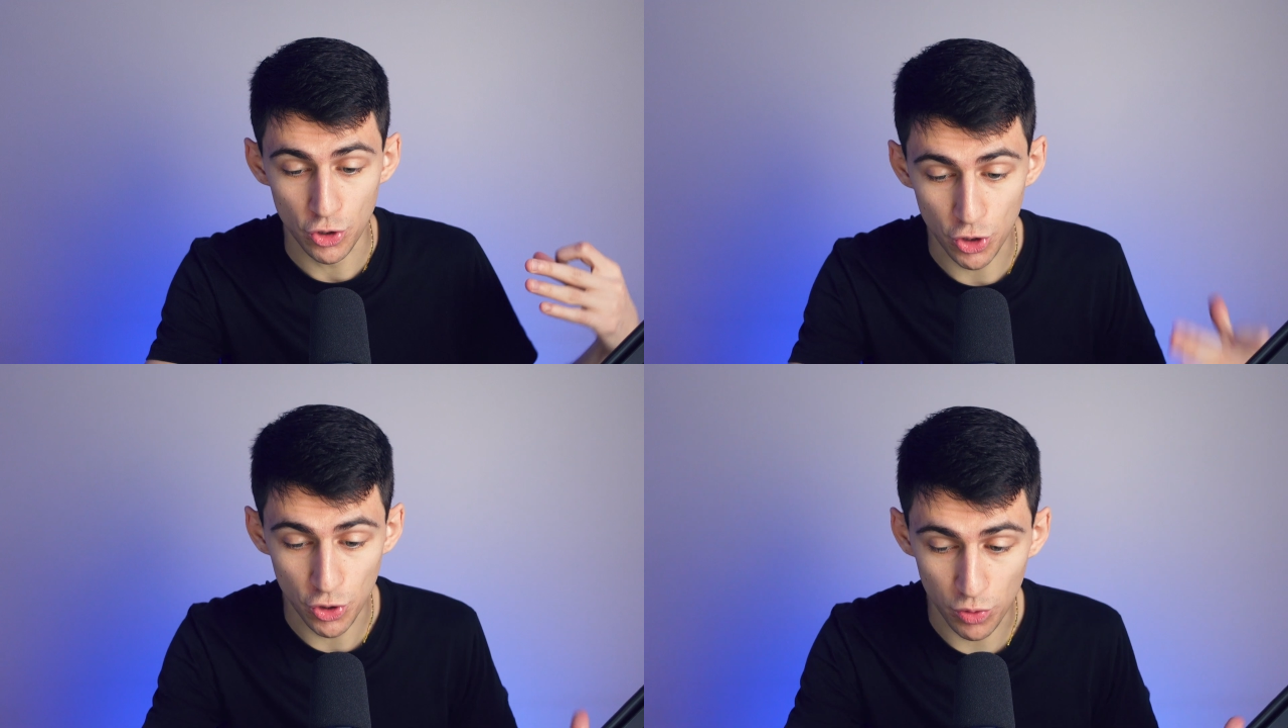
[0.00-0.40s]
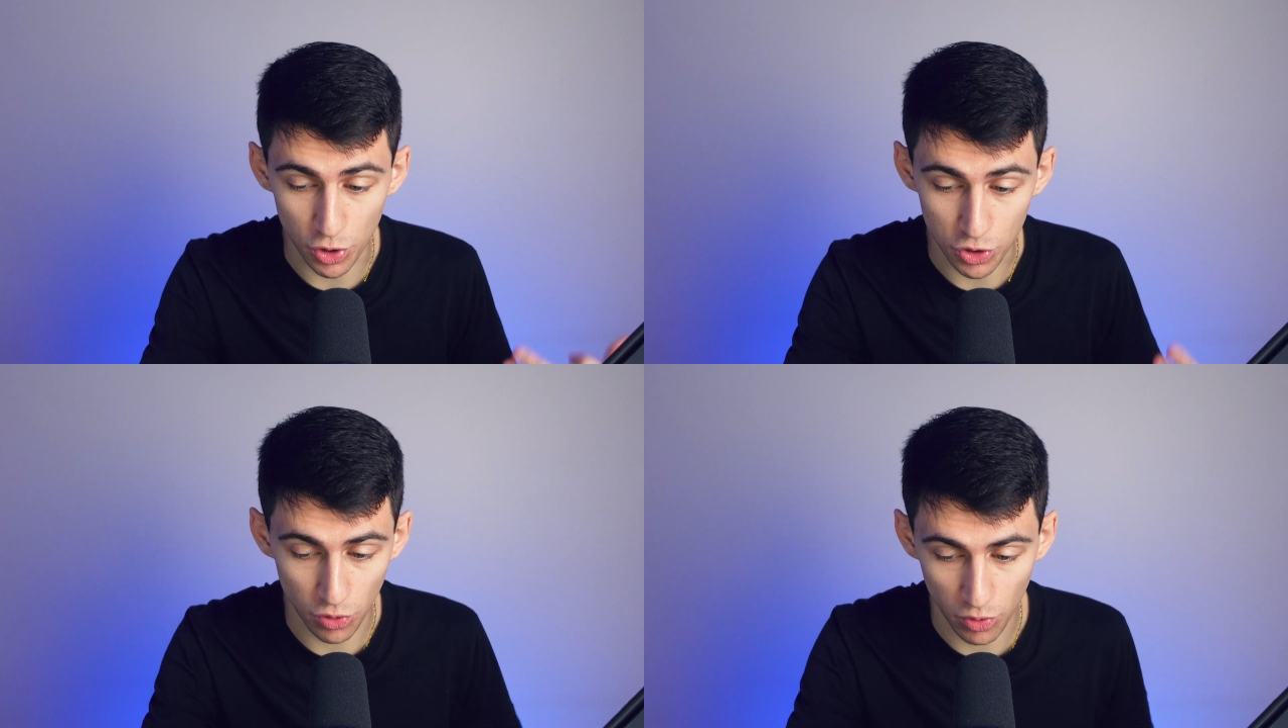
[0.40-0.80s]
to the
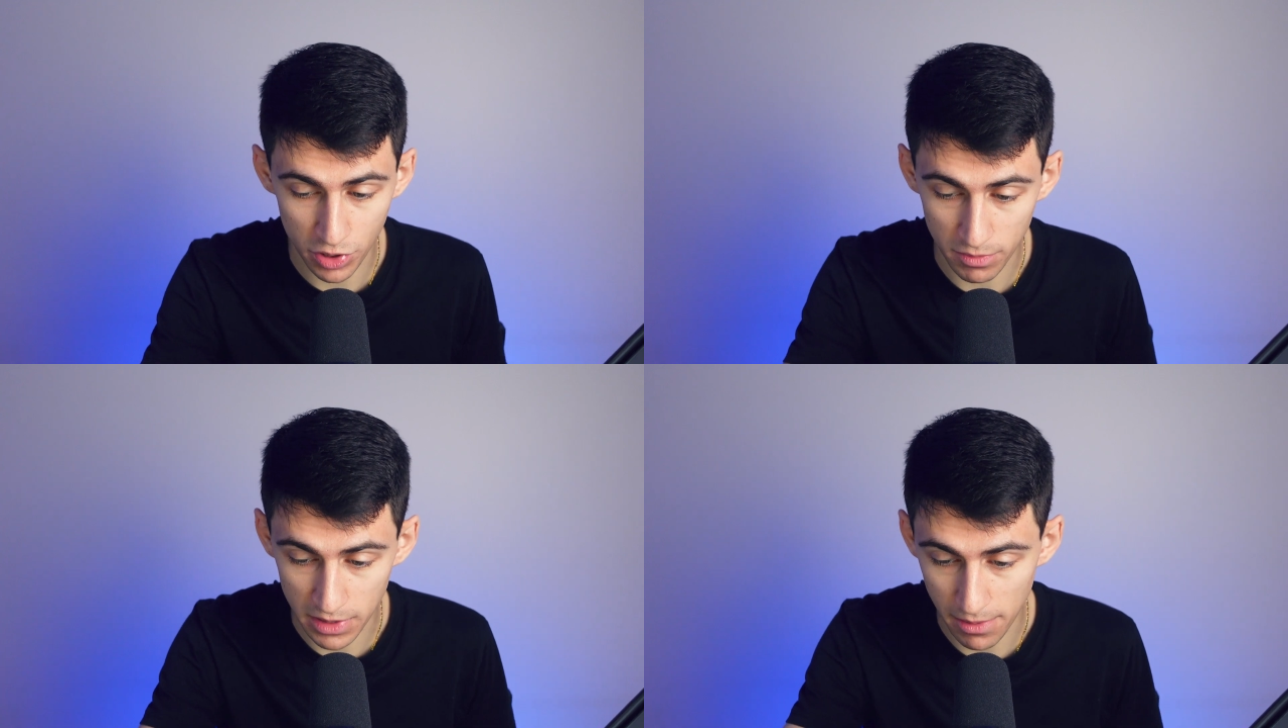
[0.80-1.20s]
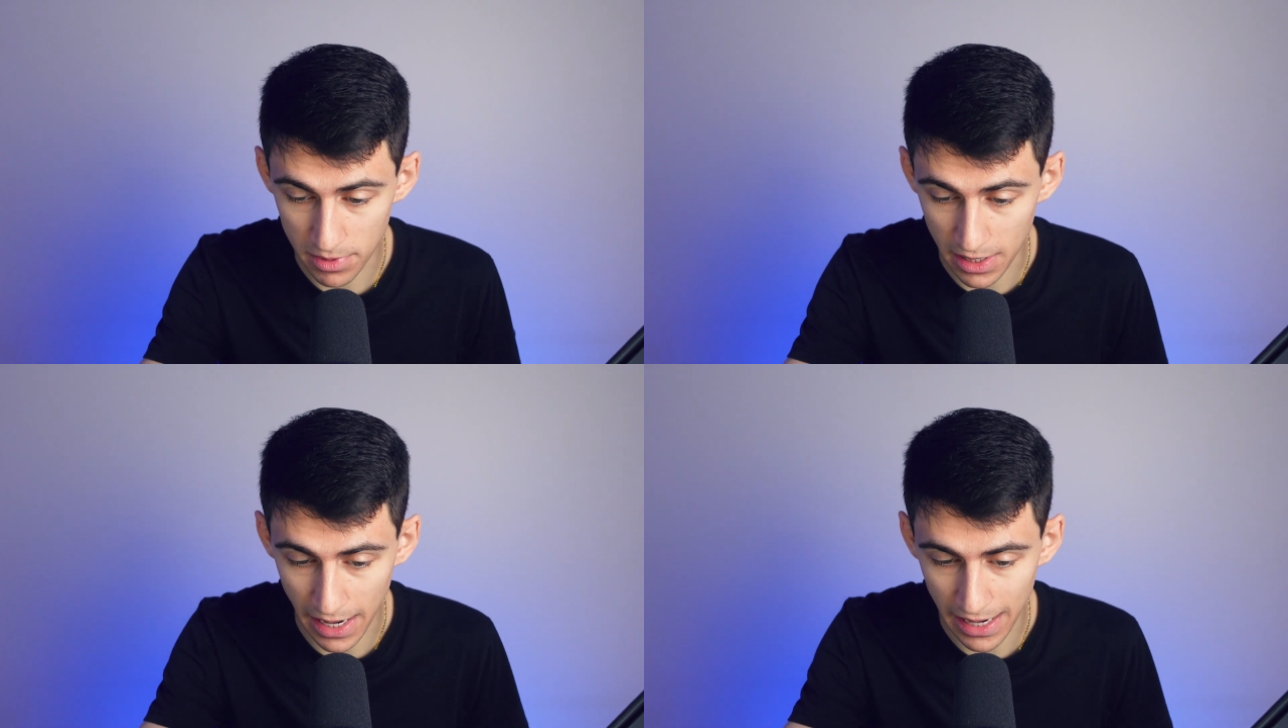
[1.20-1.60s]
store sometime
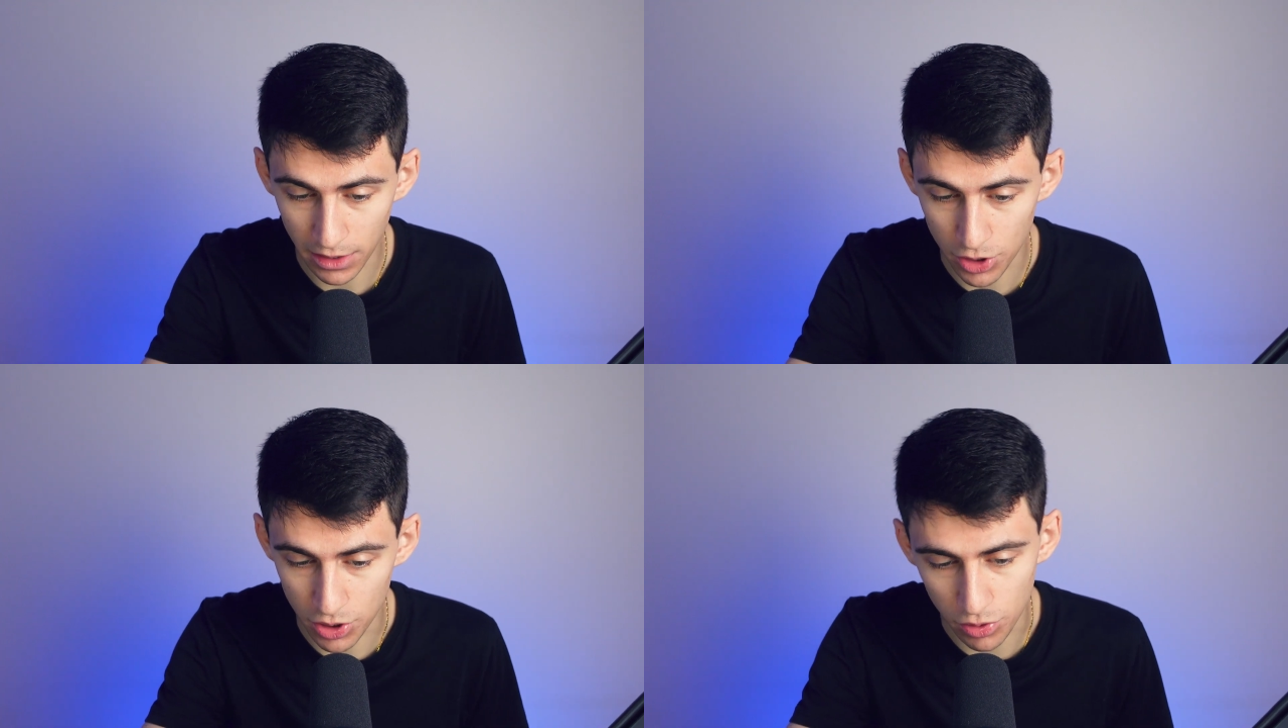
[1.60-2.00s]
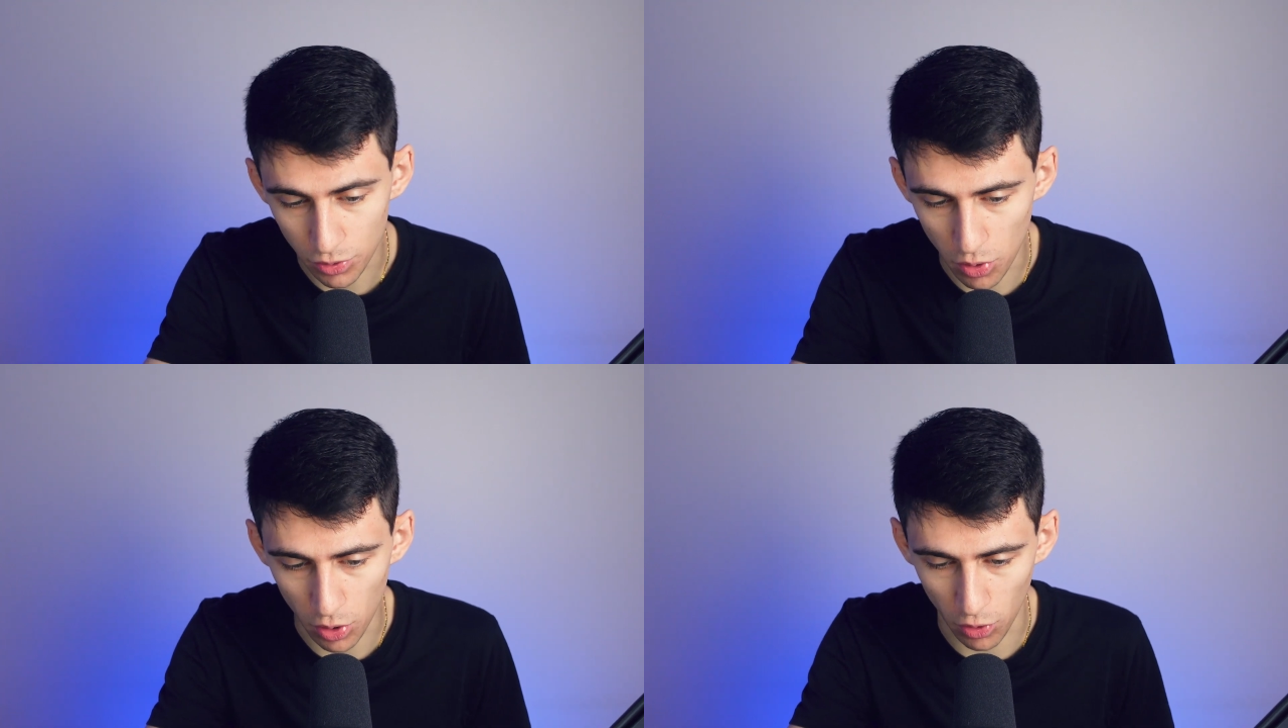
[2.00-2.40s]
today
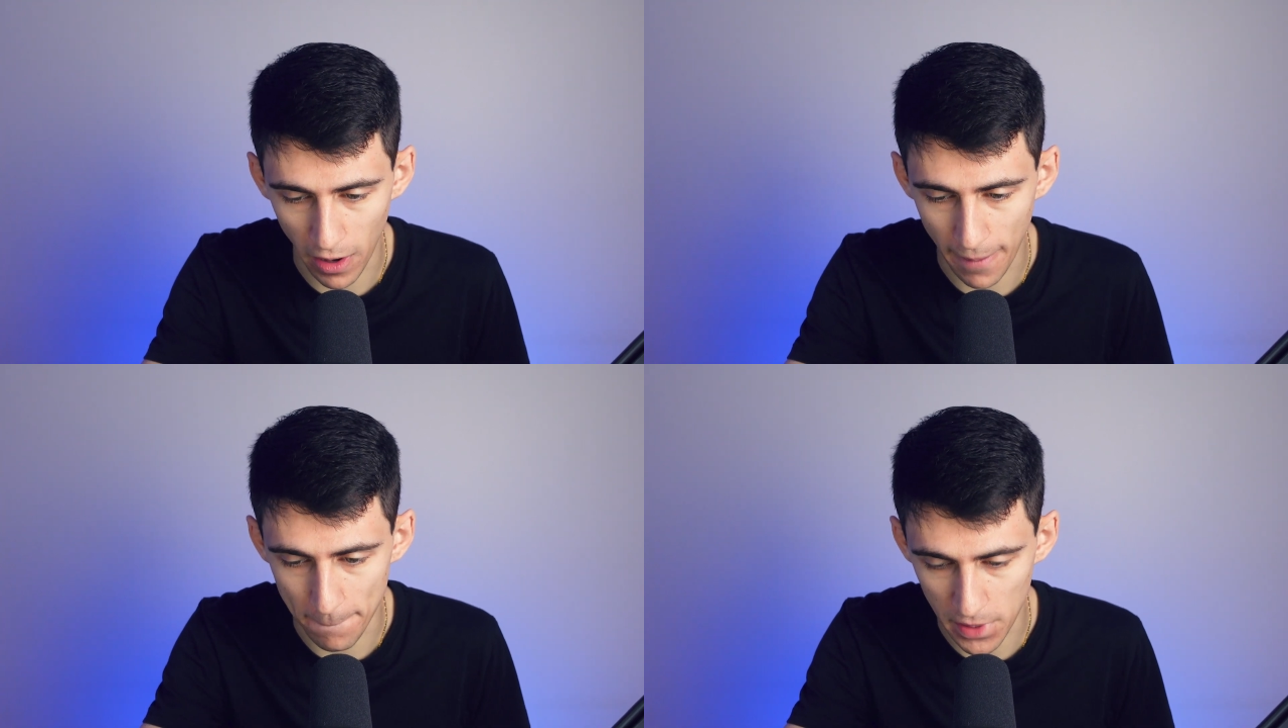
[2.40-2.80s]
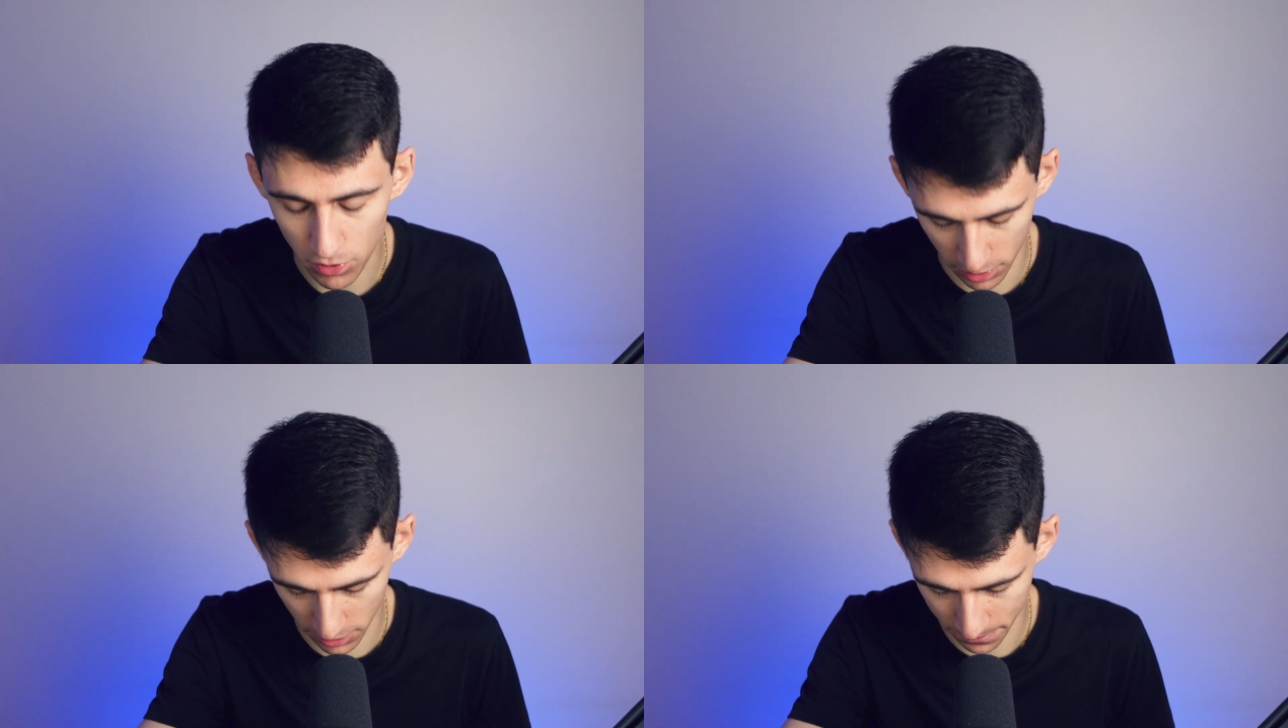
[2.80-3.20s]
to grab milk,